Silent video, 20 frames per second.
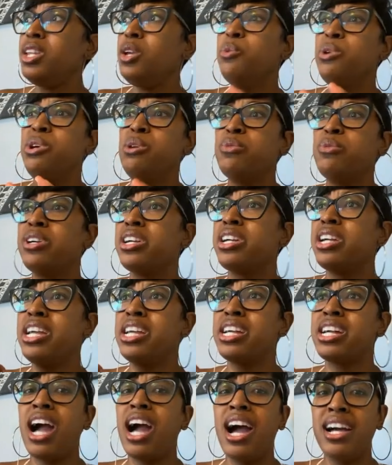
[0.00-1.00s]
we were
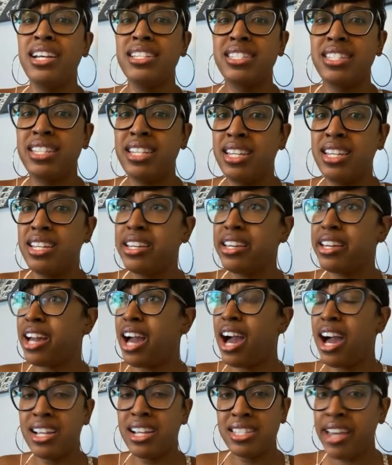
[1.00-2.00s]
in constant
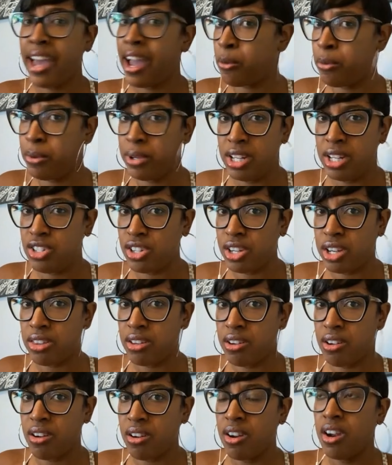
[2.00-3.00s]
contact with each
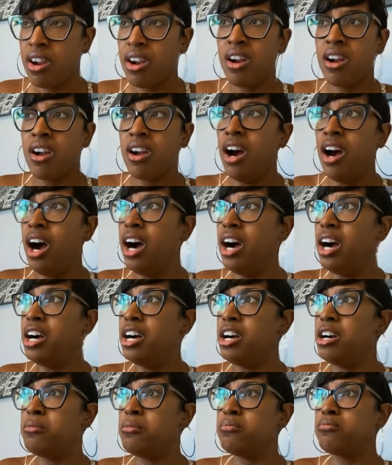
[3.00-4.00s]
other,
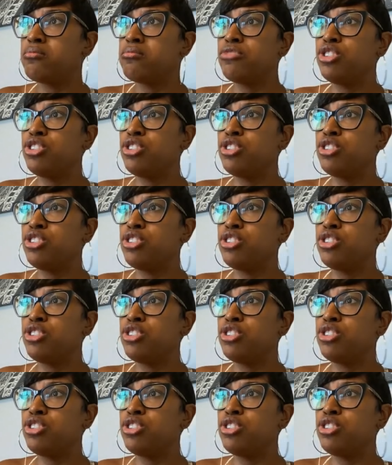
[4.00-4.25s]
and